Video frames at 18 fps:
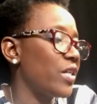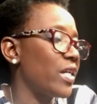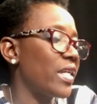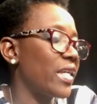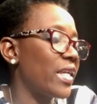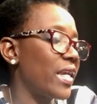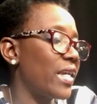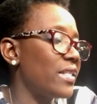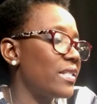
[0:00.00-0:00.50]

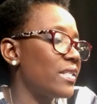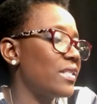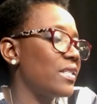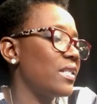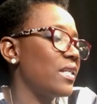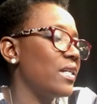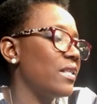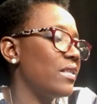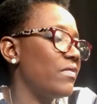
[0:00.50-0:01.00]
against
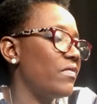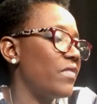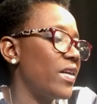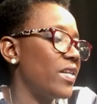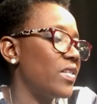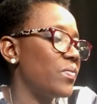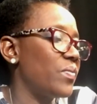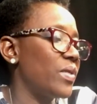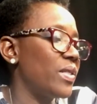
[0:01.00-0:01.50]
the
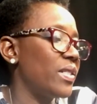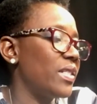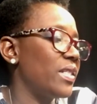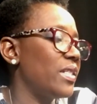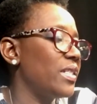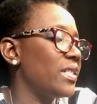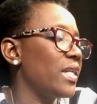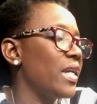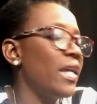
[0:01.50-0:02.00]
Vice
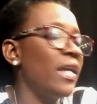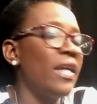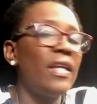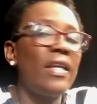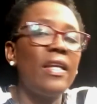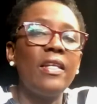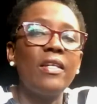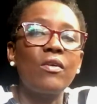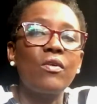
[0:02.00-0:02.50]
President
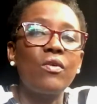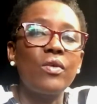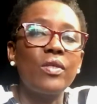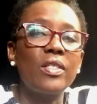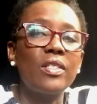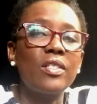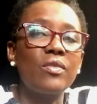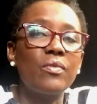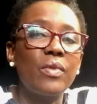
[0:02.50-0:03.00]
in
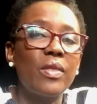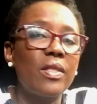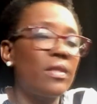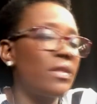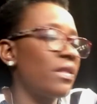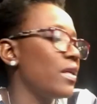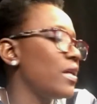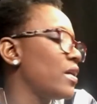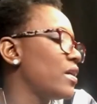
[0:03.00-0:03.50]
accordance with
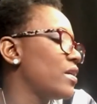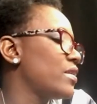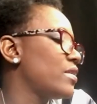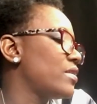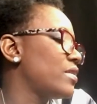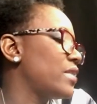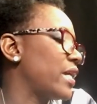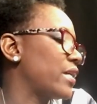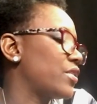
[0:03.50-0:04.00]

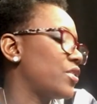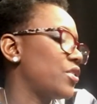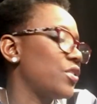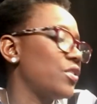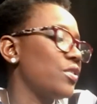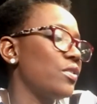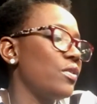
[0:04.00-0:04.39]
Section